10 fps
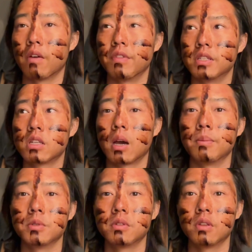these
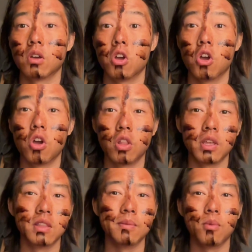times early
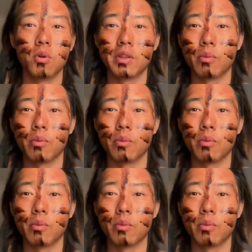in the morning,